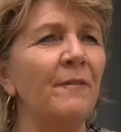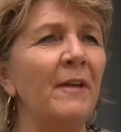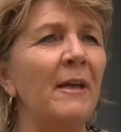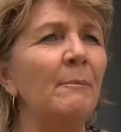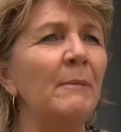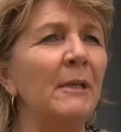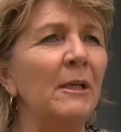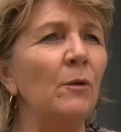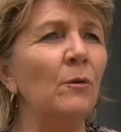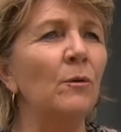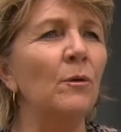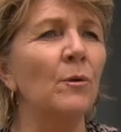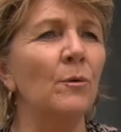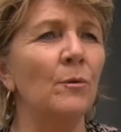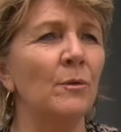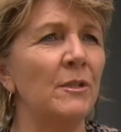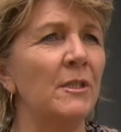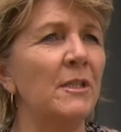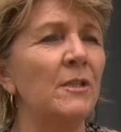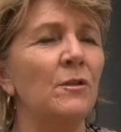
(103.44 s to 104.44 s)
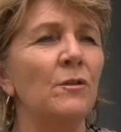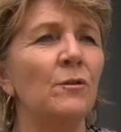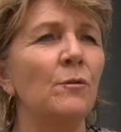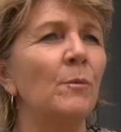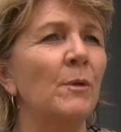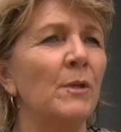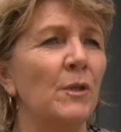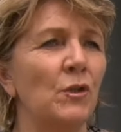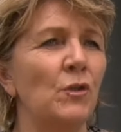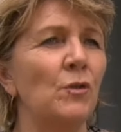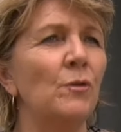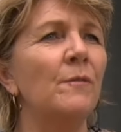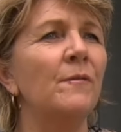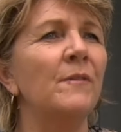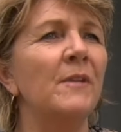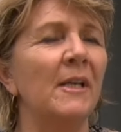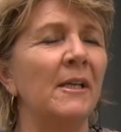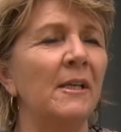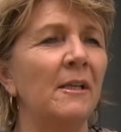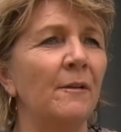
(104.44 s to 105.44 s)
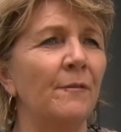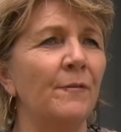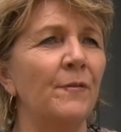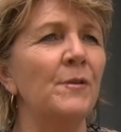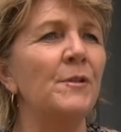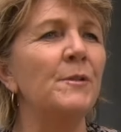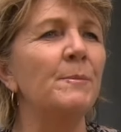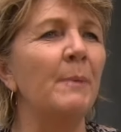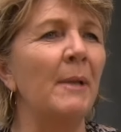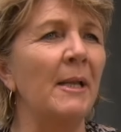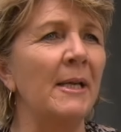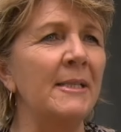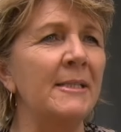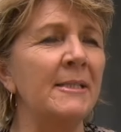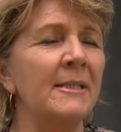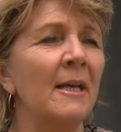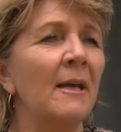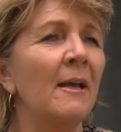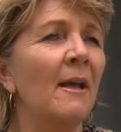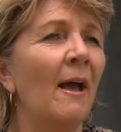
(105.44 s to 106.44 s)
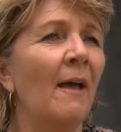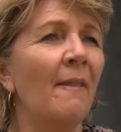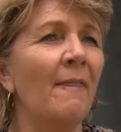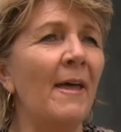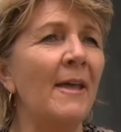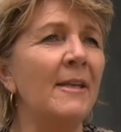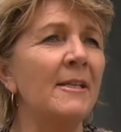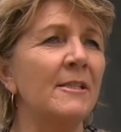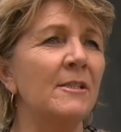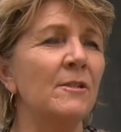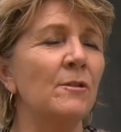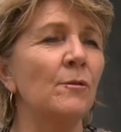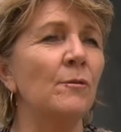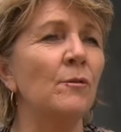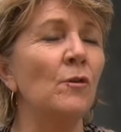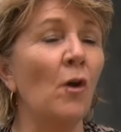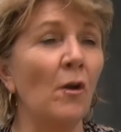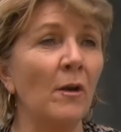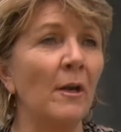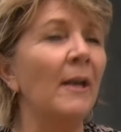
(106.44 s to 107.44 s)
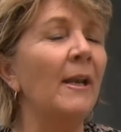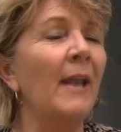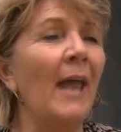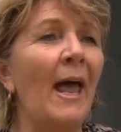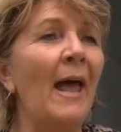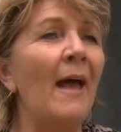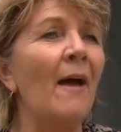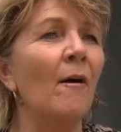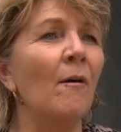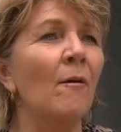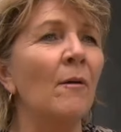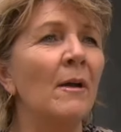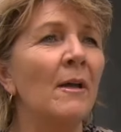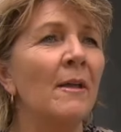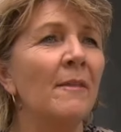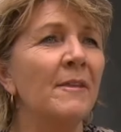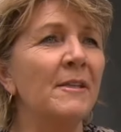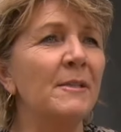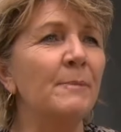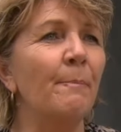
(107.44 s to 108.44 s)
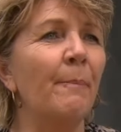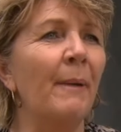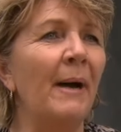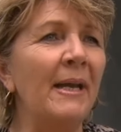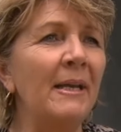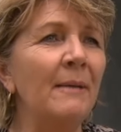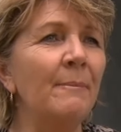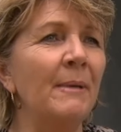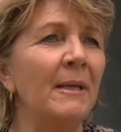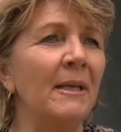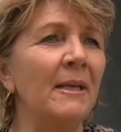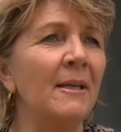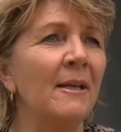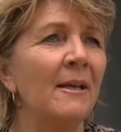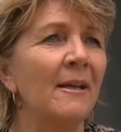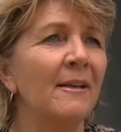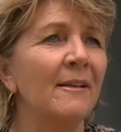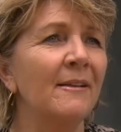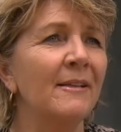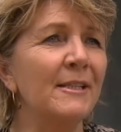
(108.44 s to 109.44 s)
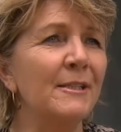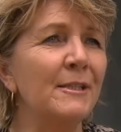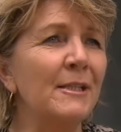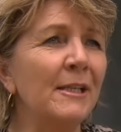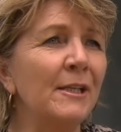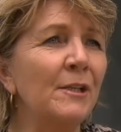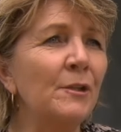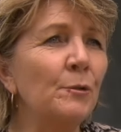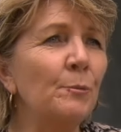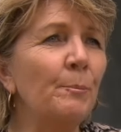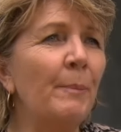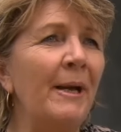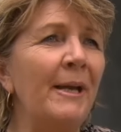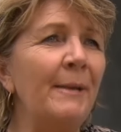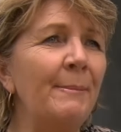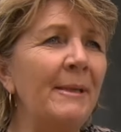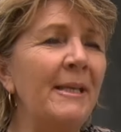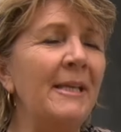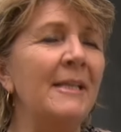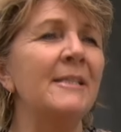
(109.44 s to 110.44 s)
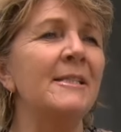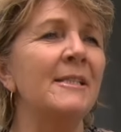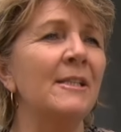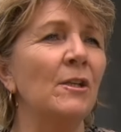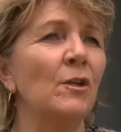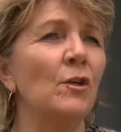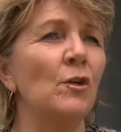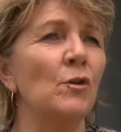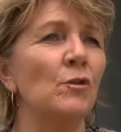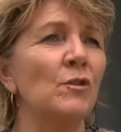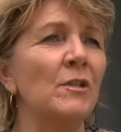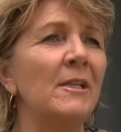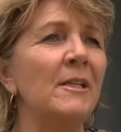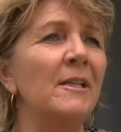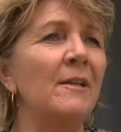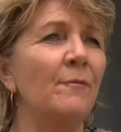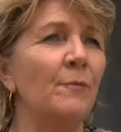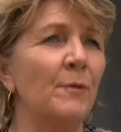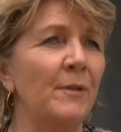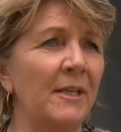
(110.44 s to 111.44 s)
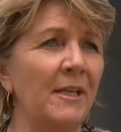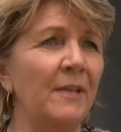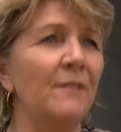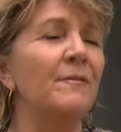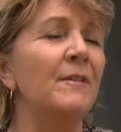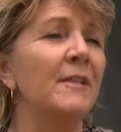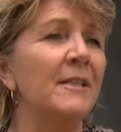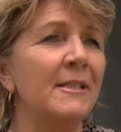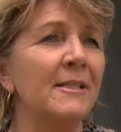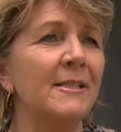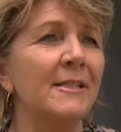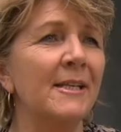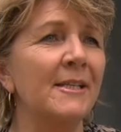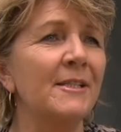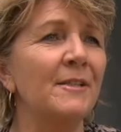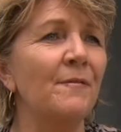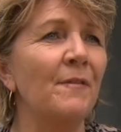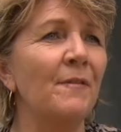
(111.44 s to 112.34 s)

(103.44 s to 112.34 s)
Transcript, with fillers: Family Law Court didn't do what it should have done in the first place, and that is to not allow this baby, this little baby innocent girl, to live with a convicted sex